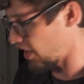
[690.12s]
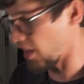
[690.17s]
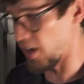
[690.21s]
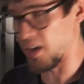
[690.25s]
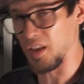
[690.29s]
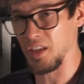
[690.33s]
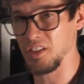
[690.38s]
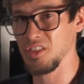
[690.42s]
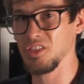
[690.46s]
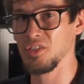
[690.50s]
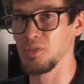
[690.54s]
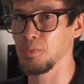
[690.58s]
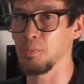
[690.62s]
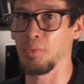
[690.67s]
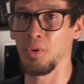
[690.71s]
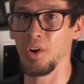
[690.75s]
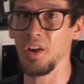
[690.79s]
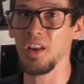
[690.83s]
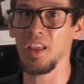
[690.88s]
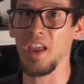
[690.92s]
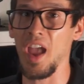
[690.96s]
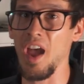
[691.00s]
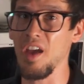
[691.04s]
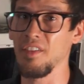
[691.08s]
and it's
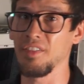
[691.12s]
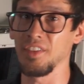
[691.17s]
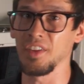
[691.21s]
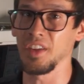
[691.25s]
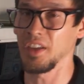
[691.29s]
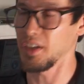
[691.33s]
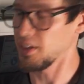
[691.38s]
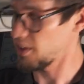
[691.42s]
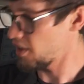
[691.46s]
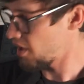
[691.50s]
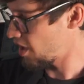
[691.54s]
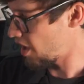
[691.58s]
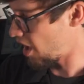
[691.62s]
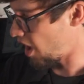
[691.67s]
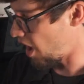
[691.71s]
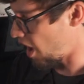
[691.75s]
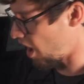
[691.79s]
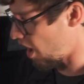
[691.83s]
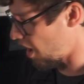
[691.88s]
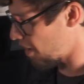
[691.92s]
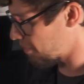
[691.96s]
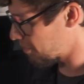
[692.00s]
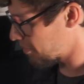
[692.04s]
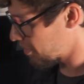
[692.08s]
pretty heavy,
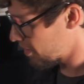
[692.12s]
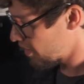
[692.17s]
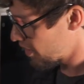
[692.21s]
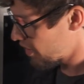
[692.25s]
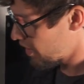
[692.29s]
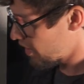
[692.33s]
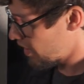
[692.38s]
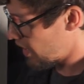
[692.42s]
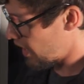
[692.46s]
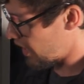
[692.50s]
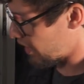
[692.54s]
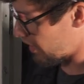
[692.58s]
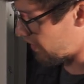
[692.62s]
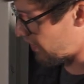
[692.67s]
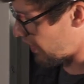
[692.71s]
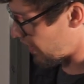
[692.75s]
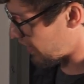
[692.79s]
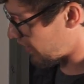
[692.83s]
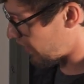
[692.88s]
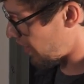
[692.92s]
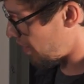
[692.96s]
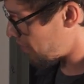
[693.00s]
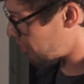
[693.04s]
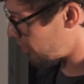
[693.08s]
um, it,
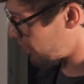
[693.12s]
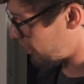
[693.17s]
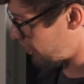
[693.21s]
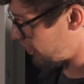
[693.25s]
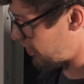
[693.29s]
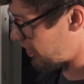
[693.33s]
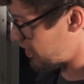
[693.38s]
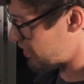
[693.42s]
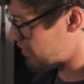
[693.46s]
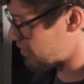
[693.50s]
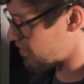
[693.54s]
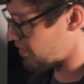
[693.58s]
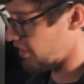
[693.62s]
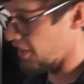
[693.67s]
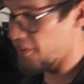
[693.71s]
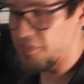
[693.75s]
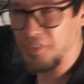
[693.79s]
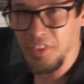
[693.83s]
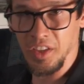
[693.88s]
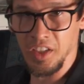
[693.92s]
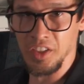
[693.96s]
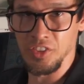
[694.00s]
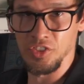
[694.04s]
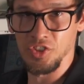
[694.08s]
they come with these
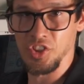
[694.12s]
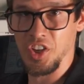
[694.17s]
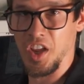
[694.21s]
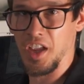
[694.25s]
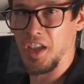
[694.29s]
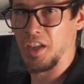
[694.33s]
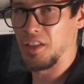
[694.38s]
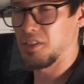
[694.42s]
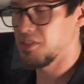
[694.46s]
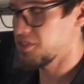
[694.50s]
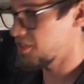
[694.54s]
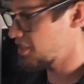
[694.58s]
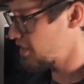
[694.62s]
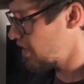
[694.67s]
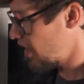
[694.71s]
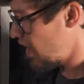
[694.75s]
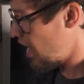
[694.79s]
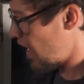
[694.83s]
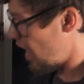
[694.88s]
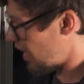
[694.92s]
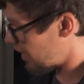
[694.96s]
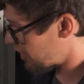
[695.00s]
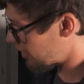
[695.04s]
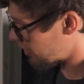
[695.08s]
lifting chains,
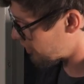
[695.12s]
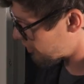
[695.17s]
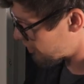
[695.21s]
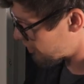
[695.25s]
and you